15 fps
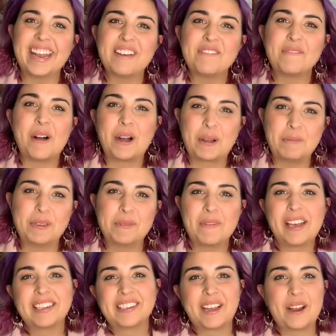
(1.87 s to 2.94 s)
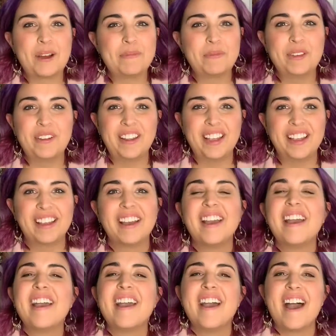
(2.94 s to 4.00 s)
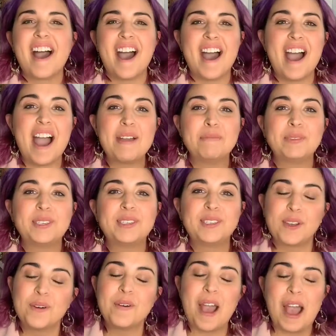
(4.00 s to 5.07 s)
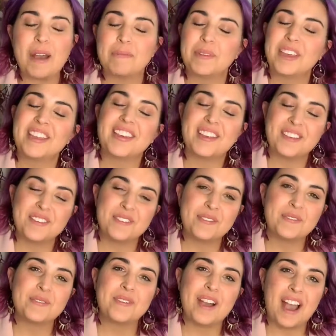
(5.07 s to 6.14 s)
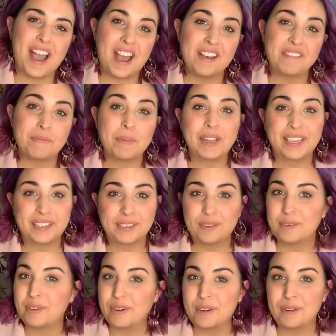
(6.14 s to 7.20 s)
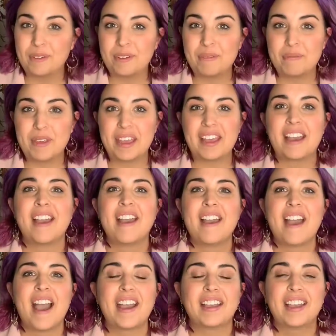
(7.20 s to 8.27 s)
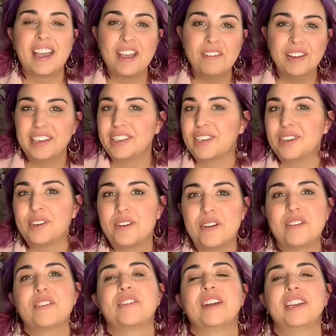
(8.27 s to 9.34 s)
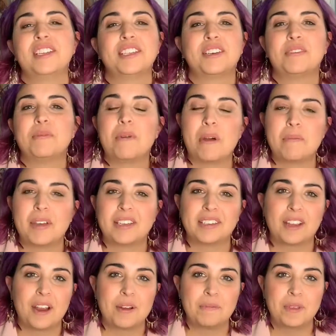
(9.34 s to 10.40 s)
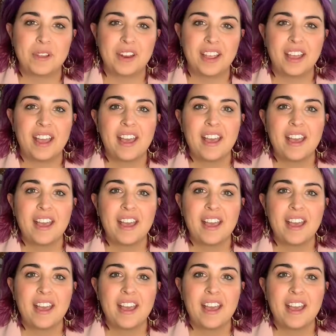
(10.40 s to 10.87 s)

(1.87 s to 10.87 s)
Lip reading: Welcome to Maskcara Beauty. I'm so happy that you have placed an order with me. I can't wait to show you all the great stuff about Maskcara Beauty.